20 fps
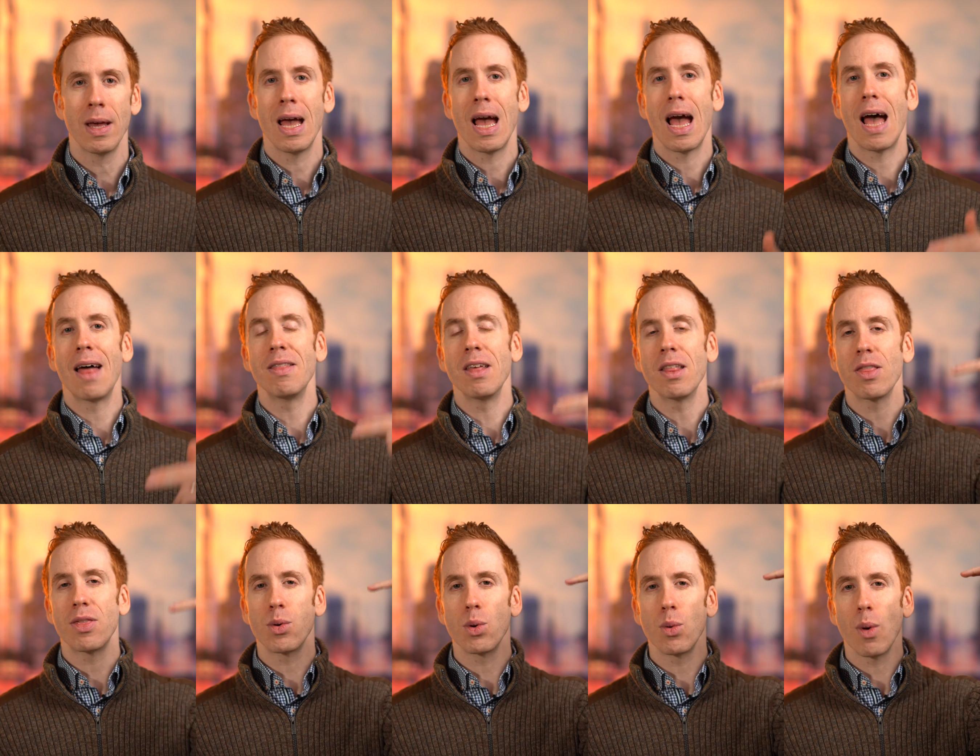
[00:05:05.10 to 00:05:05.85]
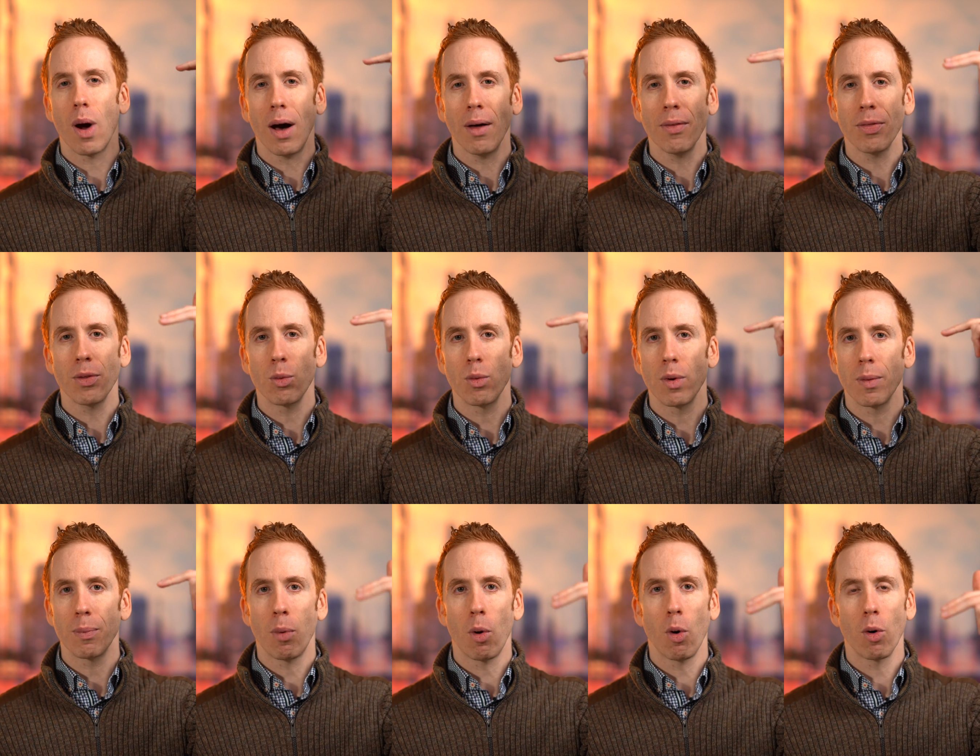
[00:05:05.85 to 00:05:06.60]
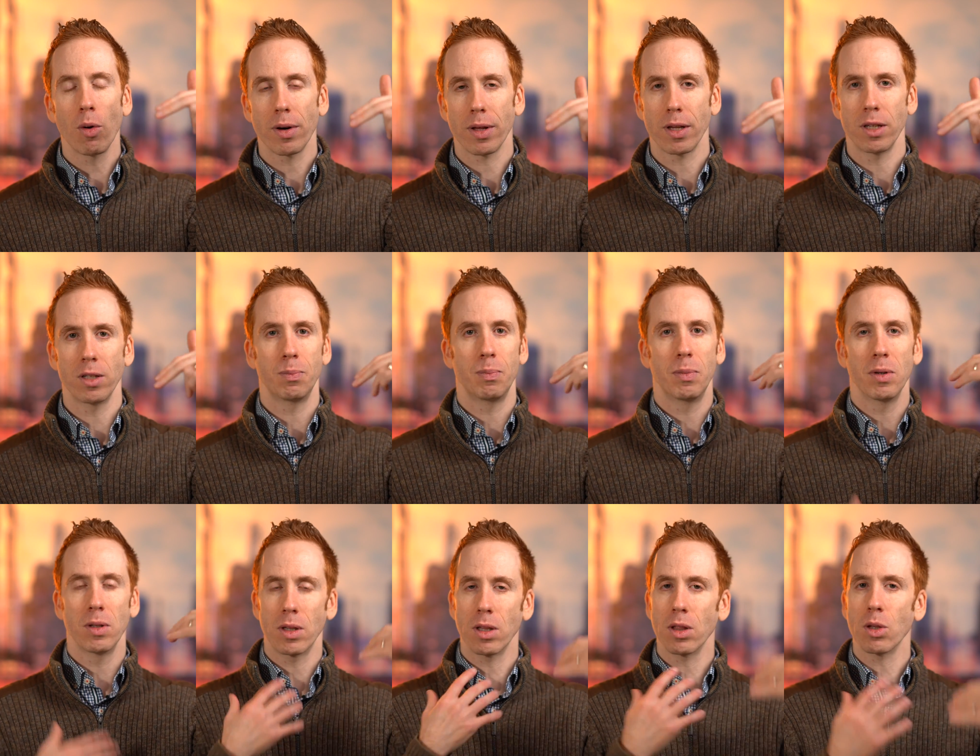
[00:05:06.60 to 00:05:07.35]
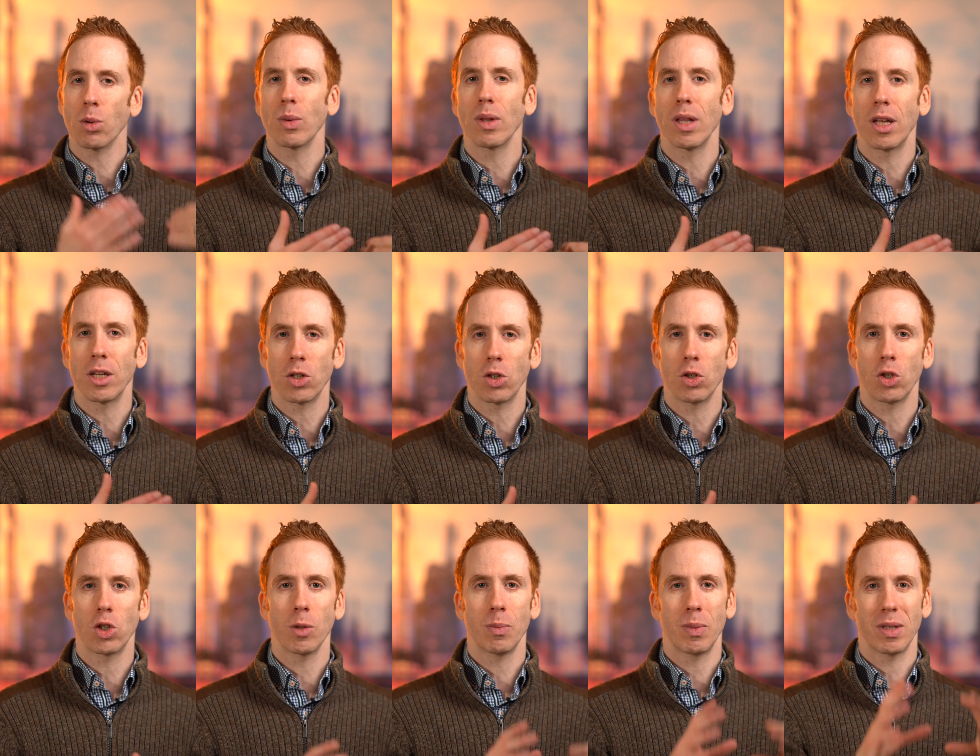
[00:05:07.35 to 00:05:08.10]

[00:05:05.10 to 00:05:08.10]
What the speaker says: And then throughout the report, he's building the relationship.